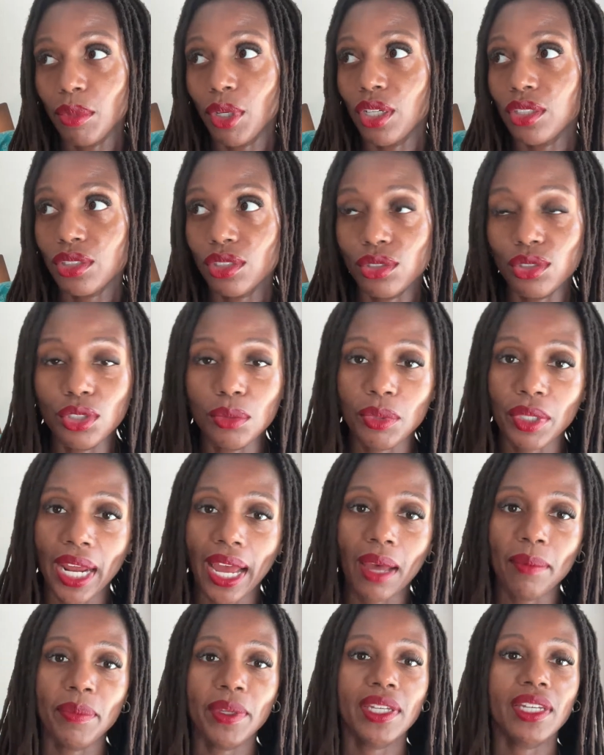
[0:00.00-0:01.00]
also super
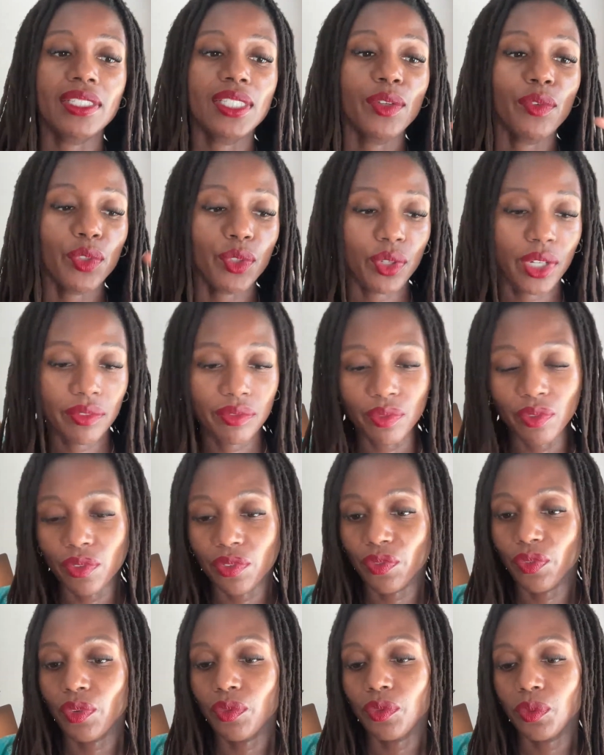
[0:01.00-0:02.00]
happy because even though I've
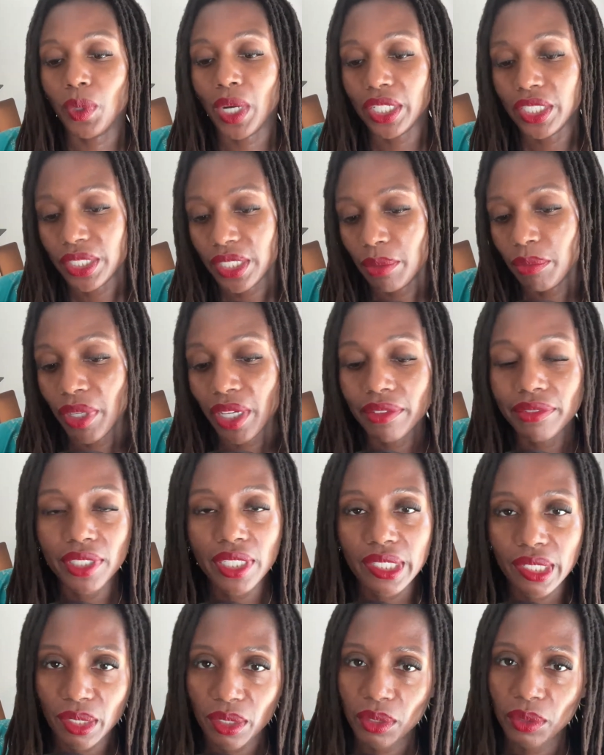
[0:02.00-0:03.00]
watched them every
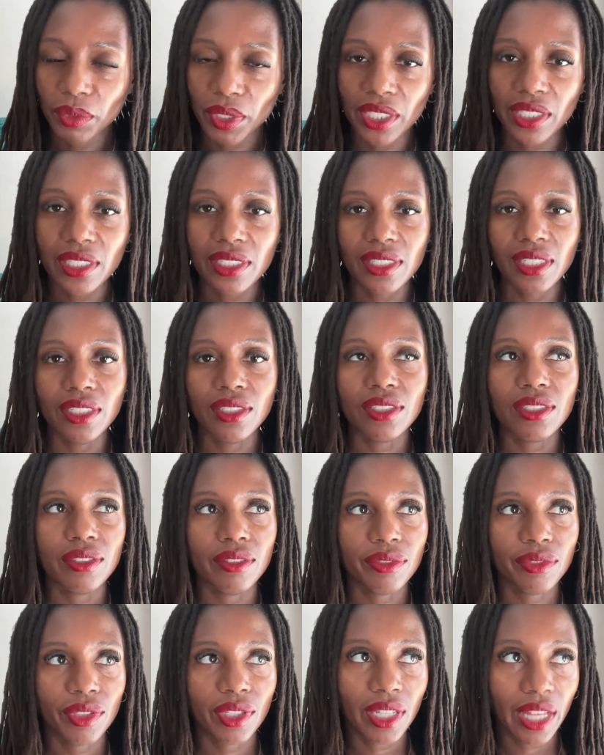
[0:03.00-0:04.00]
single week
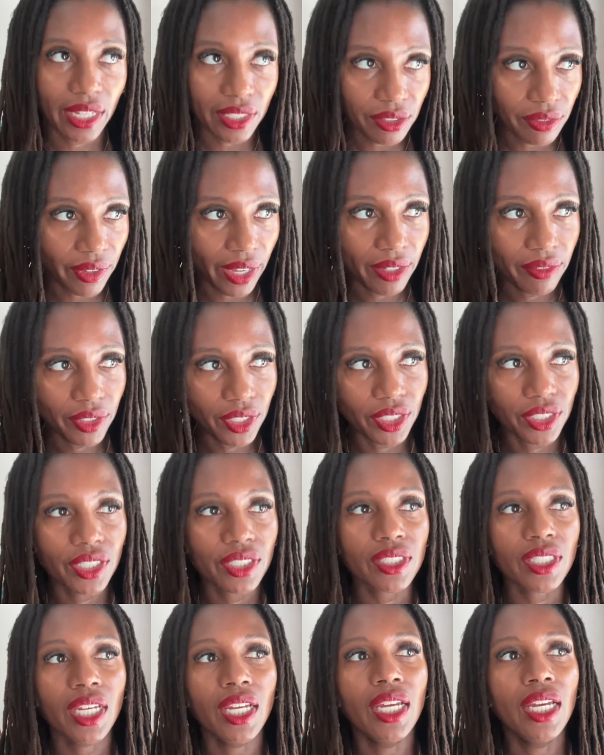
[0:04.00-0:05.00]
for the last 5
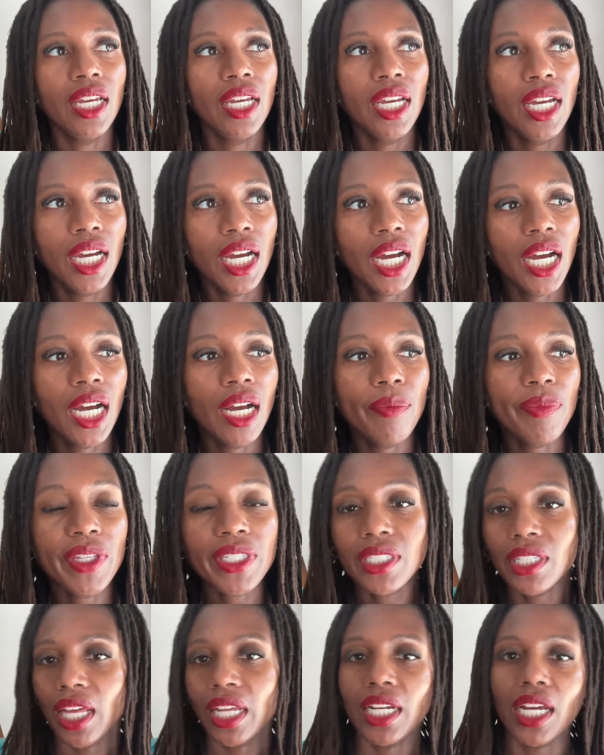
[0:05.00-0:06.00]
years, it's
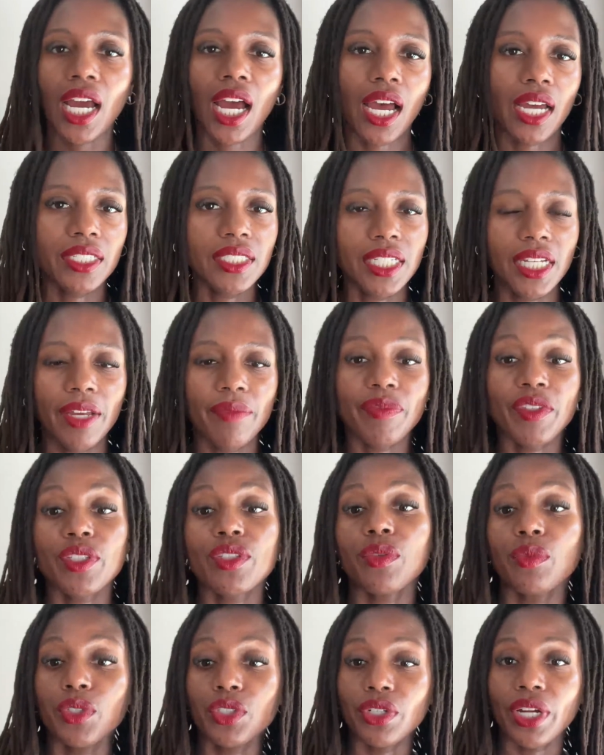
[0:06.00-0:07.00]
a lot of content. And
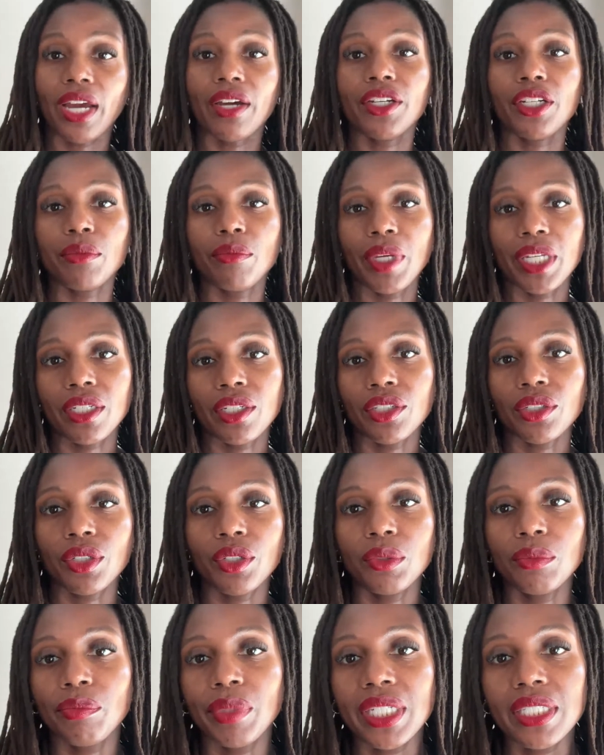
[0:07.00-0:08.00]
so when you're out here making your
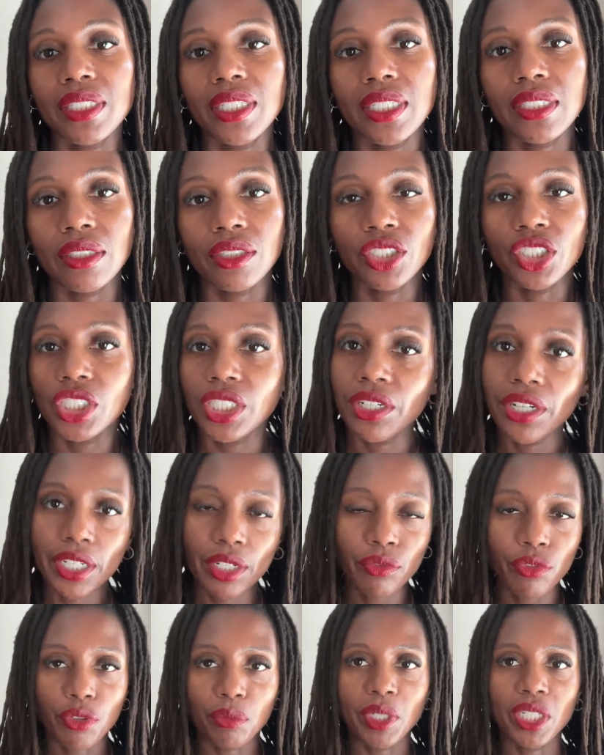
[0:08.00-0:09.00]
own business and sharing
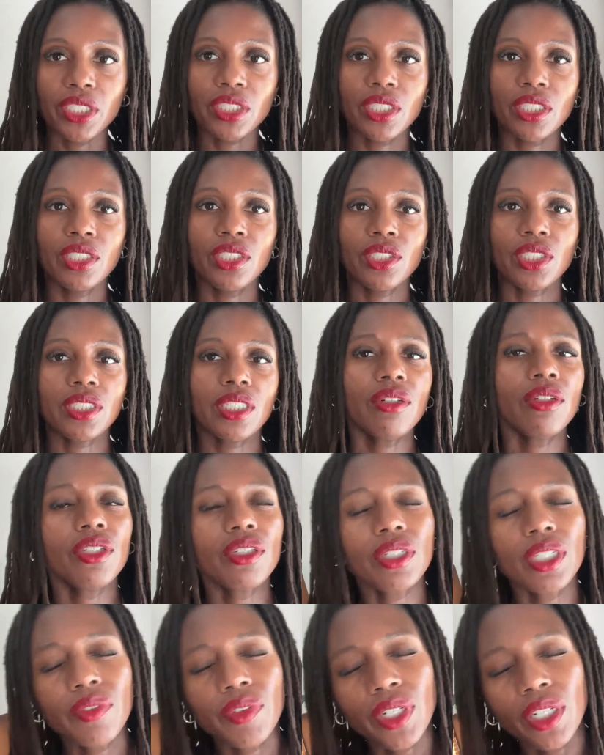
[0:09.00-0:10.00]
information, you could say, "Oh, you're
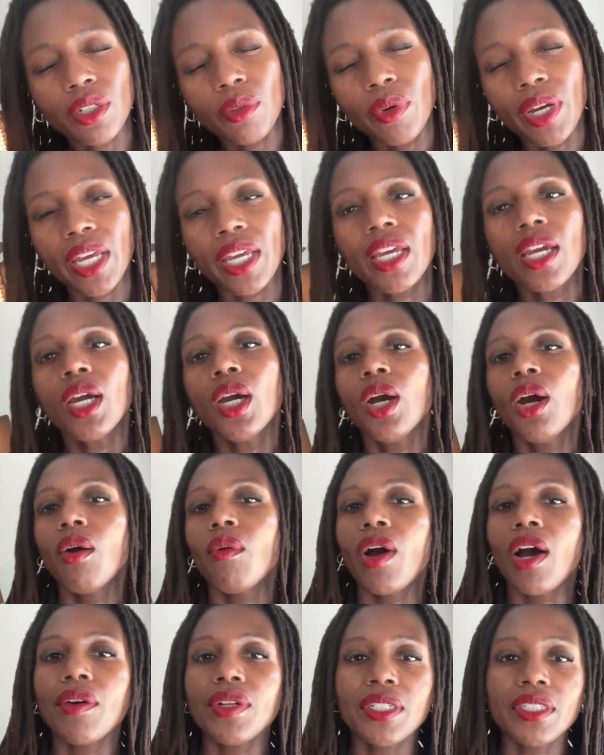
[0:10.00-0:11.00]
giving it away."
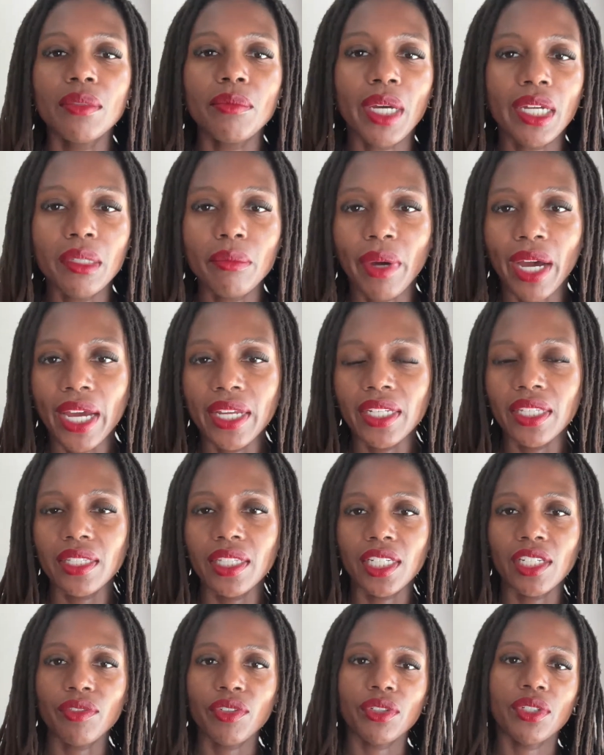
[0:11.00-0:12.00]
Why would anybody buy
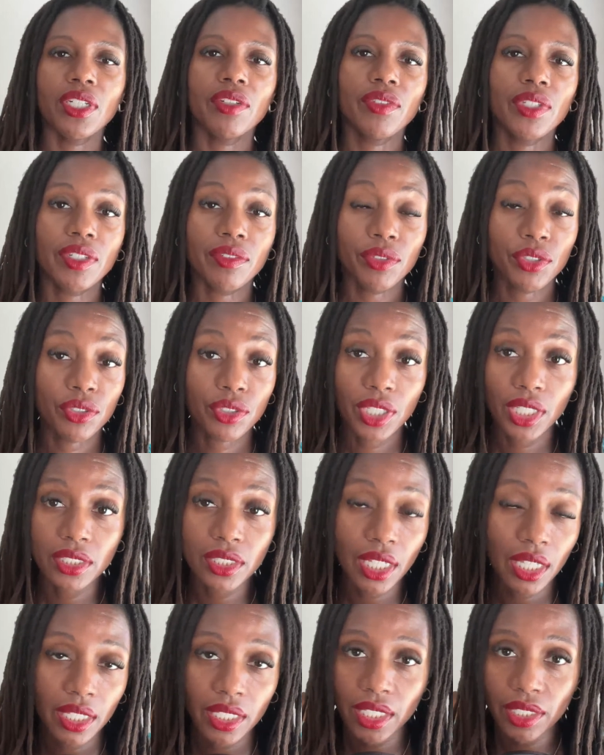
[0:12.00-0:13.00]
anything if you're
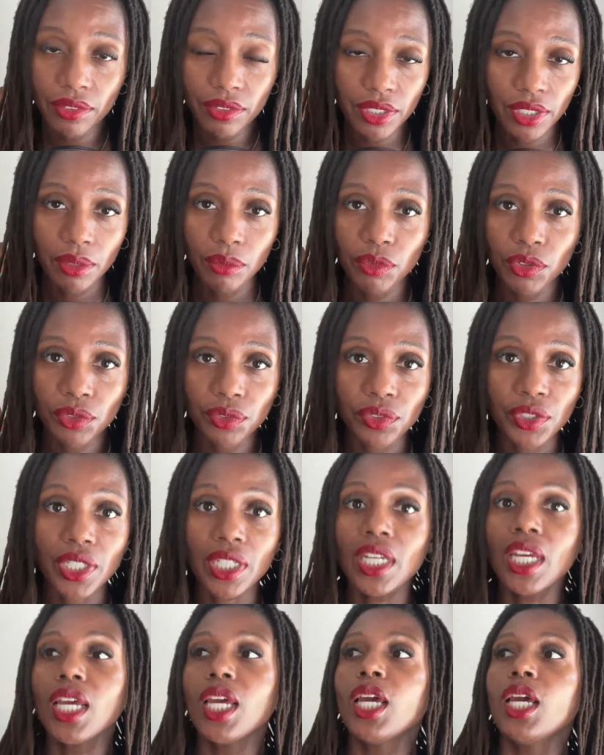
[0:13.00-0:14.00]
telling it to them for
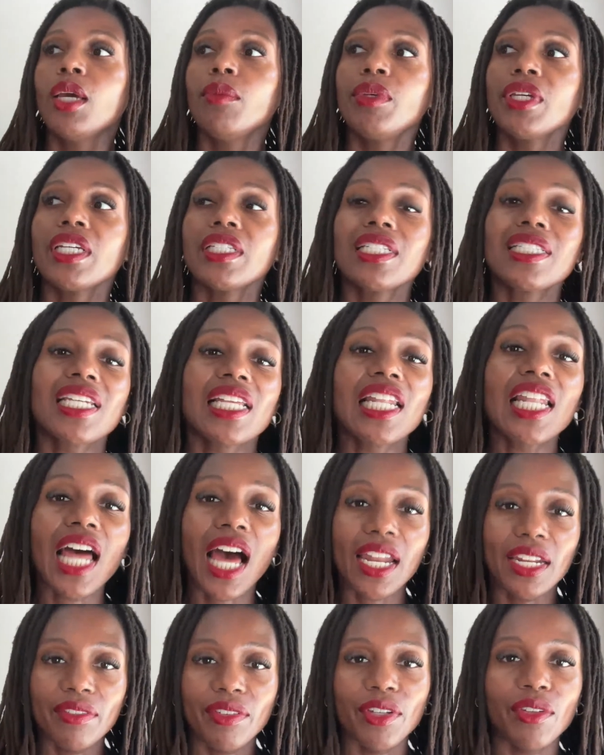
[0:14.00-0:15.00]
free? Because it's a
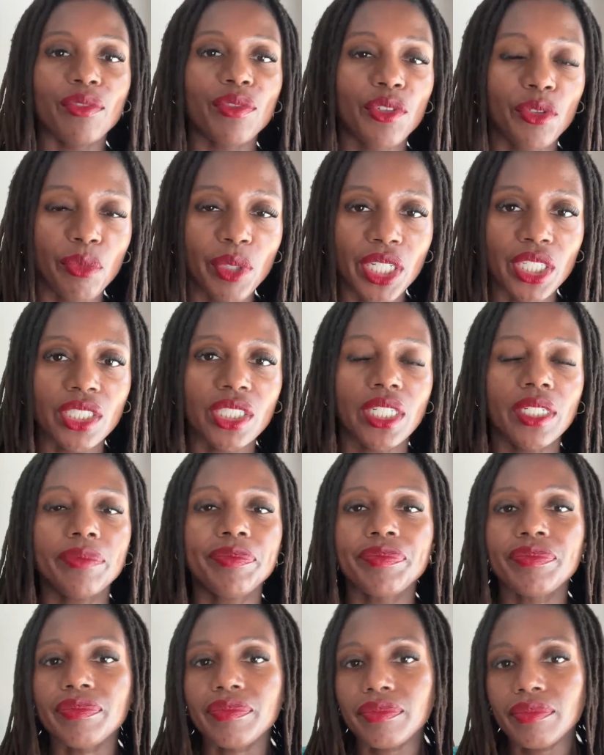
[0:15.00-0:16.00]
lot of
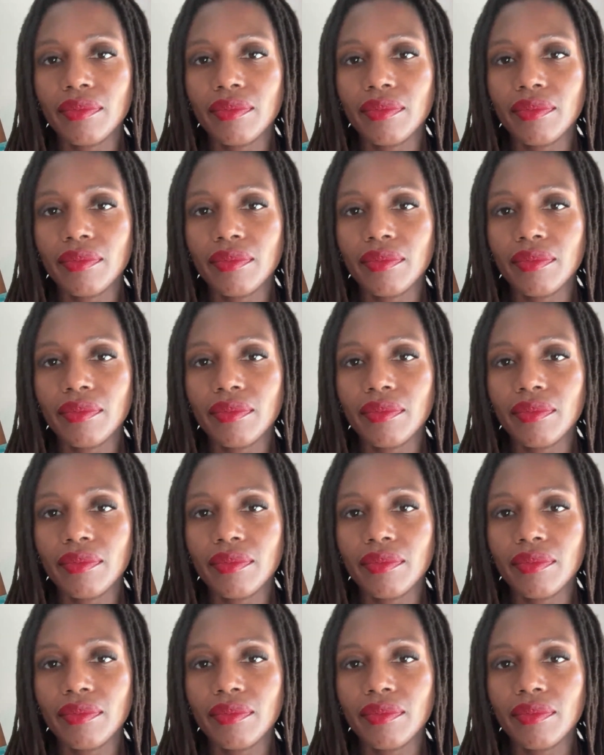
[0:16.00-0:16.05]
information.